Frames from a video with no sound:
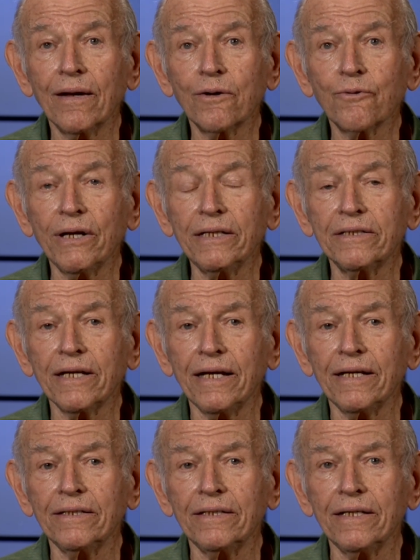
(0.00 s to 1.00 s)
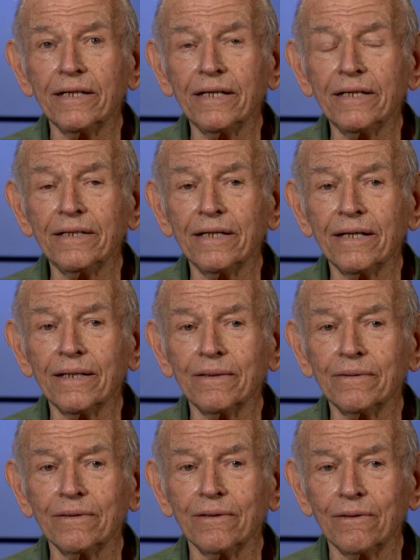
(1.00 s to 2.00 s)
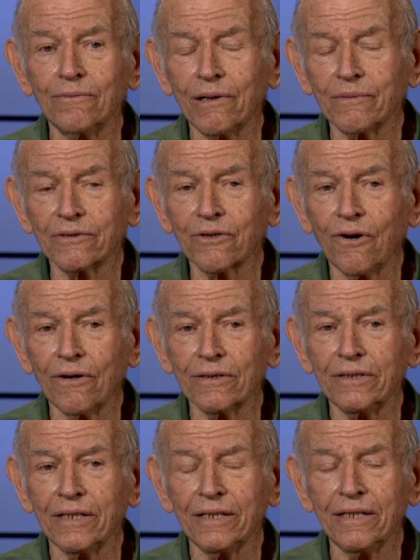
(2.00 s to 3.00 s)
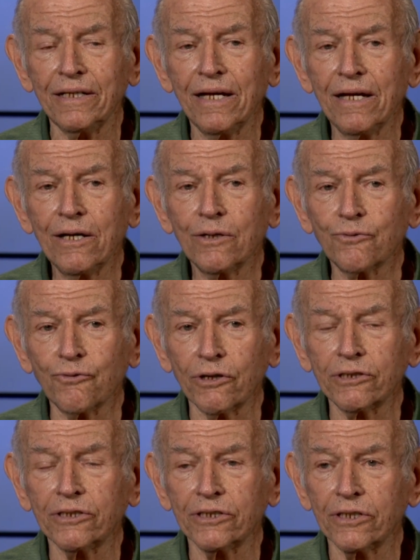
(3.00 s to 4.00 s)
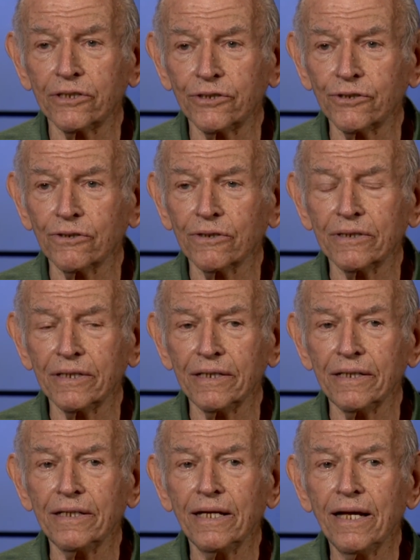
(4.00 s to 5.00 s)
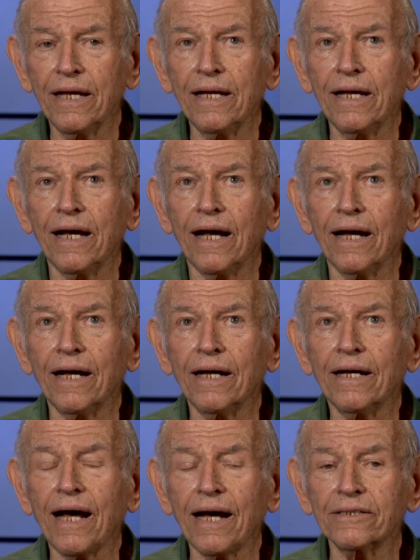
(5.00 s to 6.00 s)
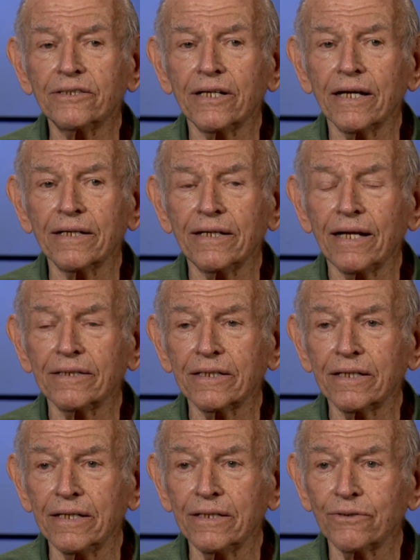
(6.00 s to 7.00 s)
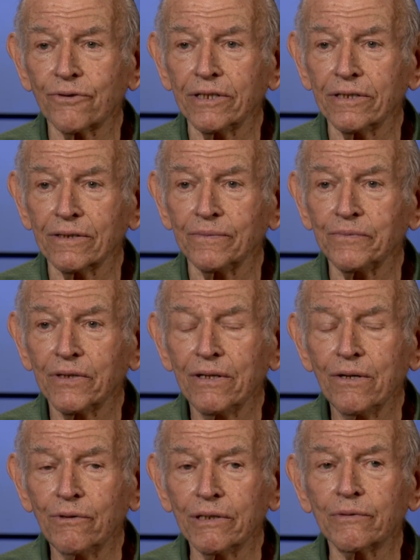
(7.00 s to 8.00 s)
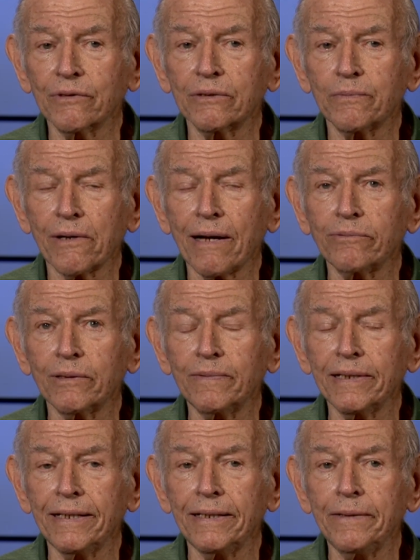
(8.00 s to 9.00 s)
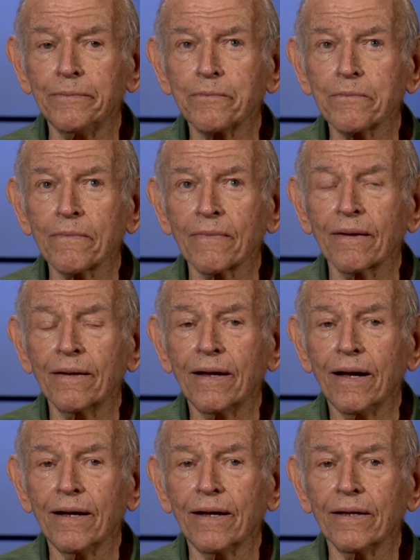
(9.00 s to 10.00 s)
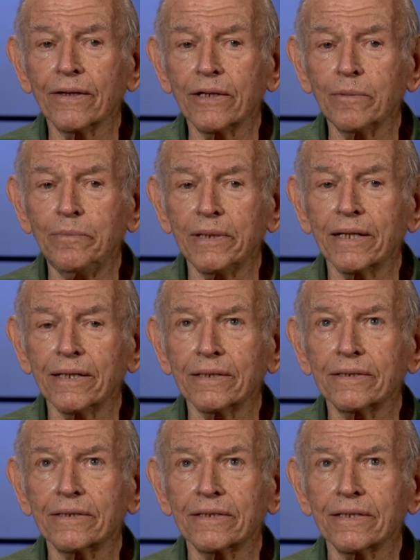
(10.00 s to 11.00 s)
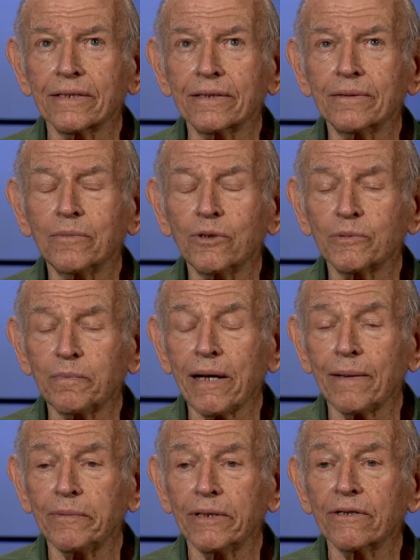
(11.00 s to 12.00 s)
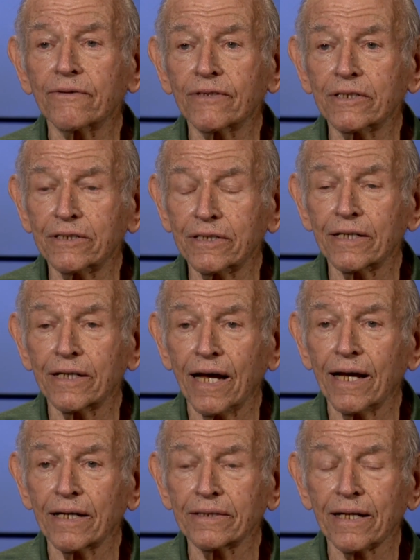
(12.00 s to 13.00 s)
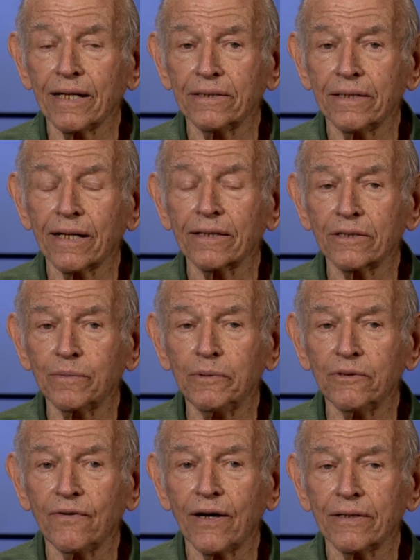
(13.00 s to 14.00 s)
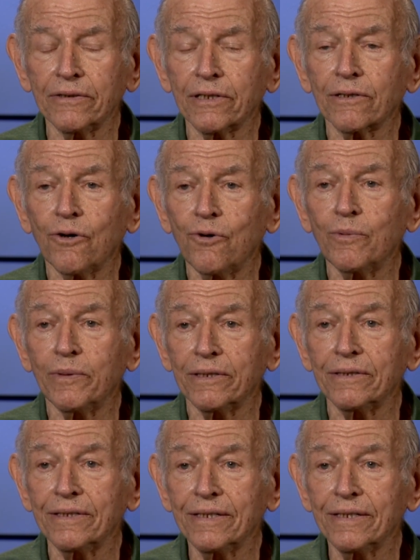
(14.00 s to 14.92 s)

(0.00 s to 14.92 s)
retain the what was called the Rosh Hashanah, the Anshe Knesset Israel, which was probably the biggest and most popular of the synagogues on Douglas Boulevard near Homan.